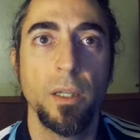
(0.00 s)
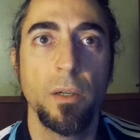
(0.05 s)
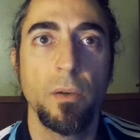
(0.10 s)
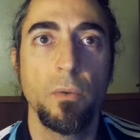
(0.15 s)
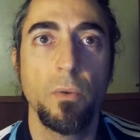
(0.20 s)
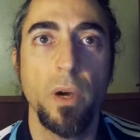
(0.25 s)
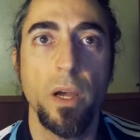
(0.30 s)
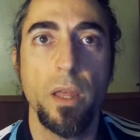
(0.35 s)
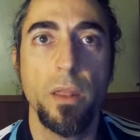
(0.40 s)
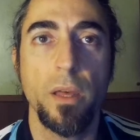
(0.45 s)

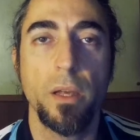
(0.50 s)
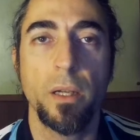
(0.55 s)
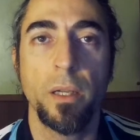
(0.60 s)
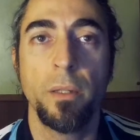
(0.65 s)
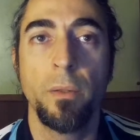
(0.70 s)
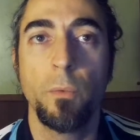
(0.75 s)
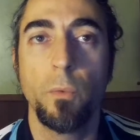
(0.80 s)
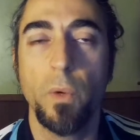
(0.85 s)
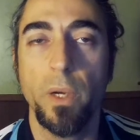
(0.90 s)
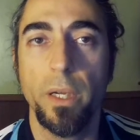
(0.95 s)
whether
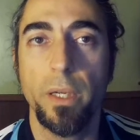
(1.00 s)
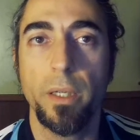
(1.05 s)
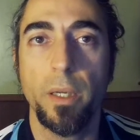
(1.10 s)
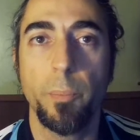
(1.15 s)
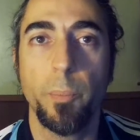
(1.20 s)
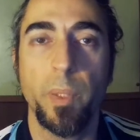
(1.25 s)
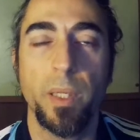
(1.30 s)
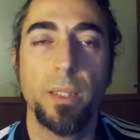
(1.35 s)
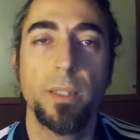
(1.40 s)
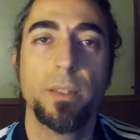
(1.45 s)
and where a
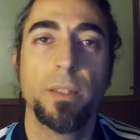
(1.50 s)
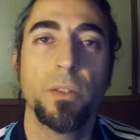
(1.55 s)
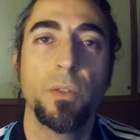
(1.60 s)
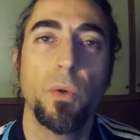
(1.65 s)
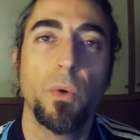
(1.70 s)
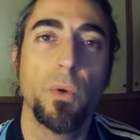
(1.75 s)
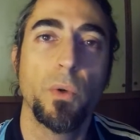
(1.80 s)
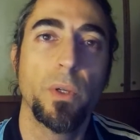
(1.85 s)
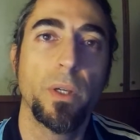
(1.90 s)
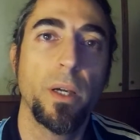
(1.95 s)
person
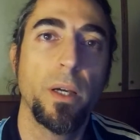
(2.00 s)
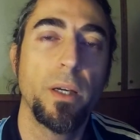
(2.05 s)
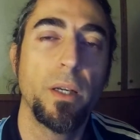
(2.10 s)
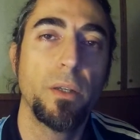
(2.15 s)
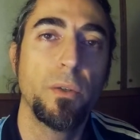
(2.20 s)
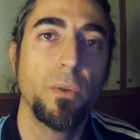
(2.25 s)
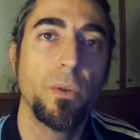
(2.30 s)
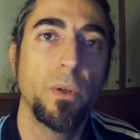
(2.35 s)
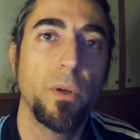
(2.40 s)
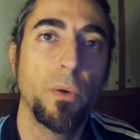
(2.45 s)
or
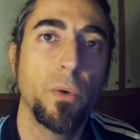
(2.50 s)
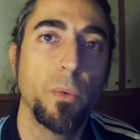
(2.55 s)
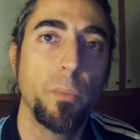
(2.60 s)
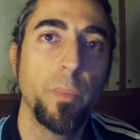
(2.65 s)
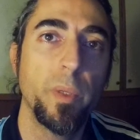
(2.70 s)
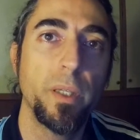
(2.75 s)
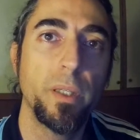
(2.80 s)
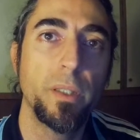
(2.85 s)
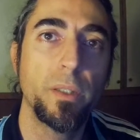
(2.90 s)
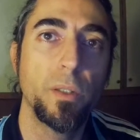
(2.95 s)
car or
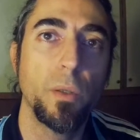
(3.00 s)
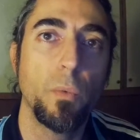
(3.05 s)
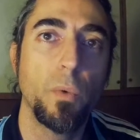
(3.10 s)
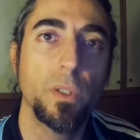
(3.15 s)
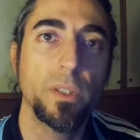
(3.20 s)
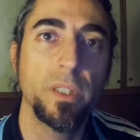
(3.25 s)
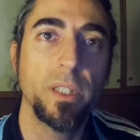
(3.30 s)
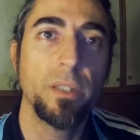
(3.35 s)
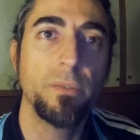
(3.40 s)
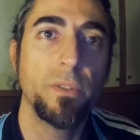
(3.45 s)
bird or
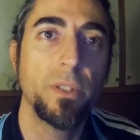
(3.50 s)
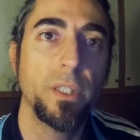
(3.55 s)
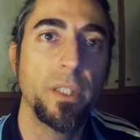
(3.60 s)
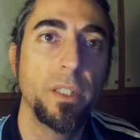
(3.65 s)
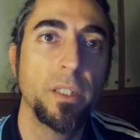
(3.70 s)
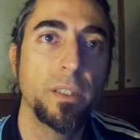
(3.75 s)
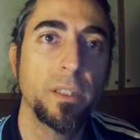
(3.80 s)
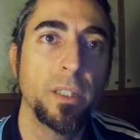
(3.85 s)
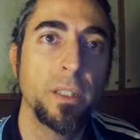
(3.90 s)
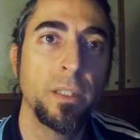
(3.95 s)
whatever
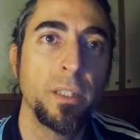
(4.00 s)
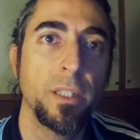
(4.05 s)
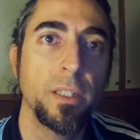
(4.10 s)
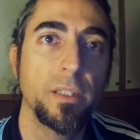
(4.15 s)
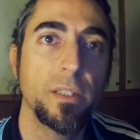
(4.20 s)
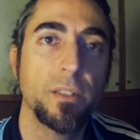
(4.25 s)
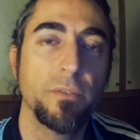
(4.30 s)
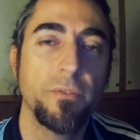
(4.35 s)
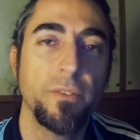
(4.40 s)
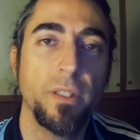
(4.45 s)
is in
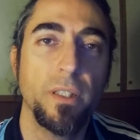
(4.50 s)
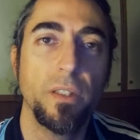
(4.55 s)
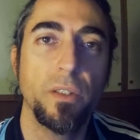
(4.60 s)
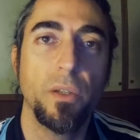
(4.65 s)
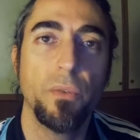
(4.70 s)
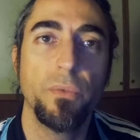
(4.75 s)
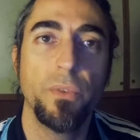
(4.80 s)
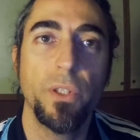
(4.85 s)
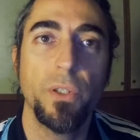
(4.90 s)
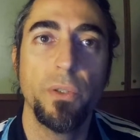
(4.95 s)
its field
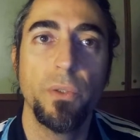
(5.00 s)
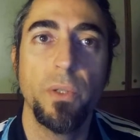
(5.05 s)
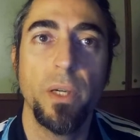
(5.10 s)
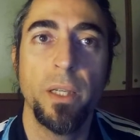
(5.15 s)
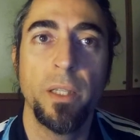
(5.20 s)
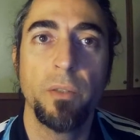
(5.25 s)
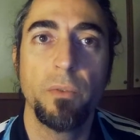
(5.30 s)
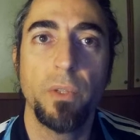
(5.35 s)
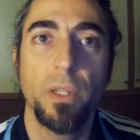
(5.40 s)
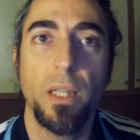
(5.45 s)
of view
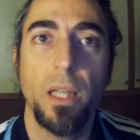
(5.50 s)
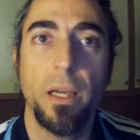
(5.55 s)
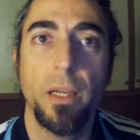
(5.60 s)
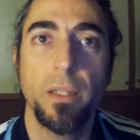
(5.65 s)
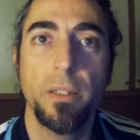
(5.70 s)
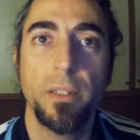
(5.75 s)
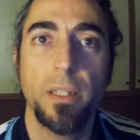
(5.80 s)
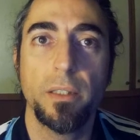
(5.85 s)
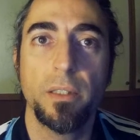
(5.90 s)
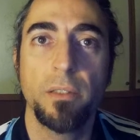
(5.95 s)
and
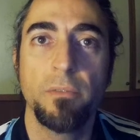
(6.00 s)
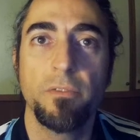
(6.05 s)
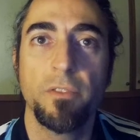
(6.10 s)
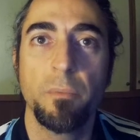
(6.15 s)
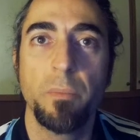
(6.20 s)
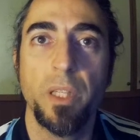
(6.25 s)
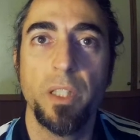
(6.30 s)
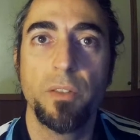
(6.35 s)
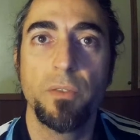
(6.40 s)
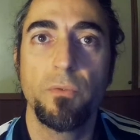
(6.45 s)
relay that
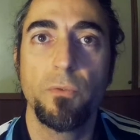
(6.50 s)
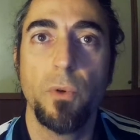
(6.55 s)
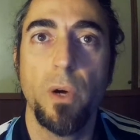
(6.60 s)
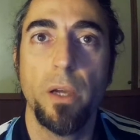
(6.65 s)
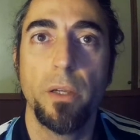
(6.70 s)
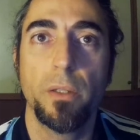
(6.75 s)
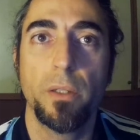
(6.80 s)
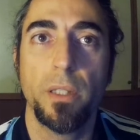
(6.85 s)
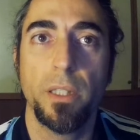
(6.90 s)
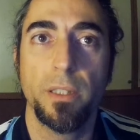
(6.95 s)
information
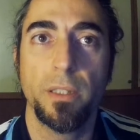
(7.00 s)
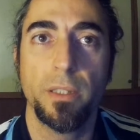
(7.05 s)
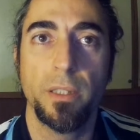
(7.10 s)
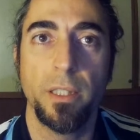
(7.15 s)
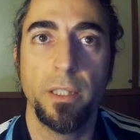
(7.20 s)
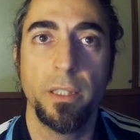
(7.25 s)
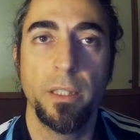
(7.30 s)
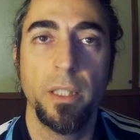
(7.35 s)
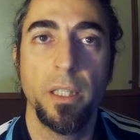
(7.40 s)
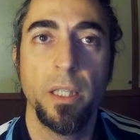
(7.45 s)

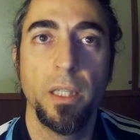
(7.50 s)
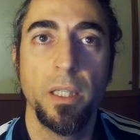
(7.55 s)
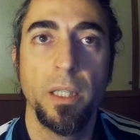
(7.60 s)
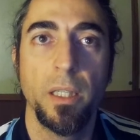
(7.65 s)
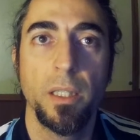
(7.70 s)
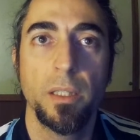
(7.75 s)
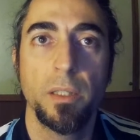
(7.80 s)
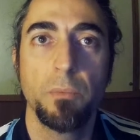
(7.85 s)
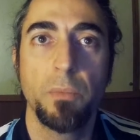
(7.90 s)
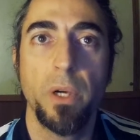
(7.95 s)
wirelessly.
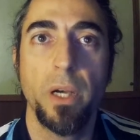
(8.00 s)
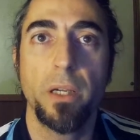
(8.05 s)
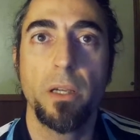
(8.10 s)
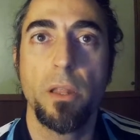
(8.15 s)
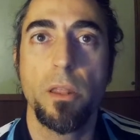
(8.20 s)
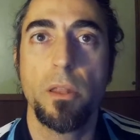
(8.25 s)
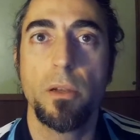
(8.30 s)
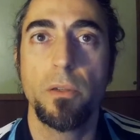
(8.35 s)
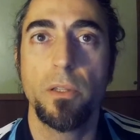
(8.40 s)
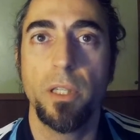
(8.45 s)
The
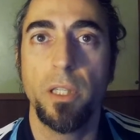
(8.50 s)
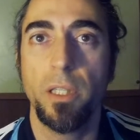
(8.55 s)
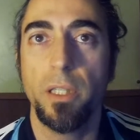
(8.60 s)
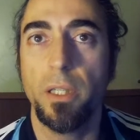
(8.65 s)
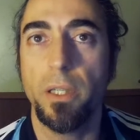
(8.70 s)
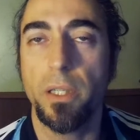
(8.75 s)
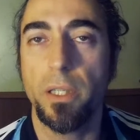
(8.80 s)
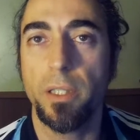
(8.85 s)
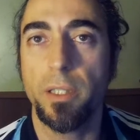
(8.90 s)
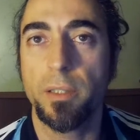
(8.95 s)
breakthrough
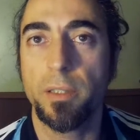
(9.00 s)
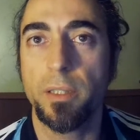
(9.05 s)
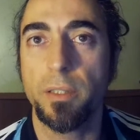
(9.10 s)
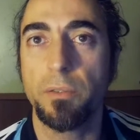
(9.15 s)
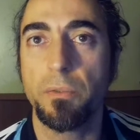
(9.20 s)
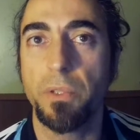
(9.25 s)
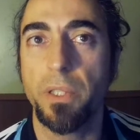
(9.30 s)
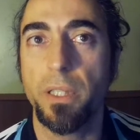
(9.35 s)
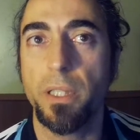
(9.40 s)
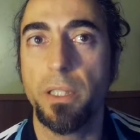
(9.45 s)
here
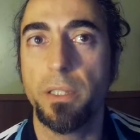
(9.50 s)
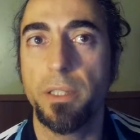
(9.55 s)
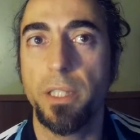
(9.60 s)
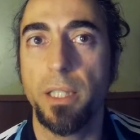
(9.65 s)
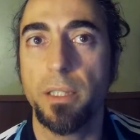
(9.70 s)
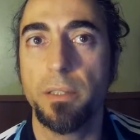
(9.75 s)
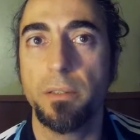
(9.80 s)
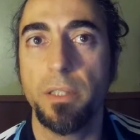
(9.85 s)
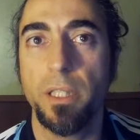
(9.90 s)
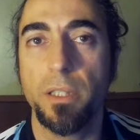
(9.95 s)
isn't really
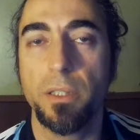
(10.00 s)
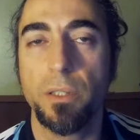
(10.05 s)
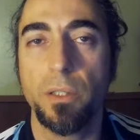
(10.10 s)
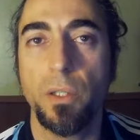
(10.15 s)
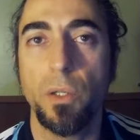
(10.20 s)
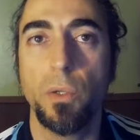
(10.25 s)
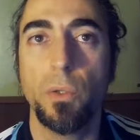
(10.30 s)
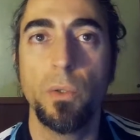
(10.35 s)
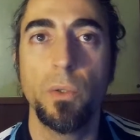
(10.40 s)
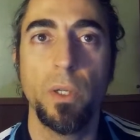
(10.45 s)
that there's
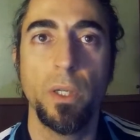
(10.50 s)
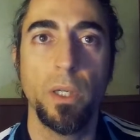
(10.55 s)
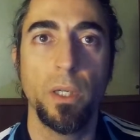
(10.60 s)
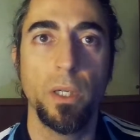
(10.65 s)
now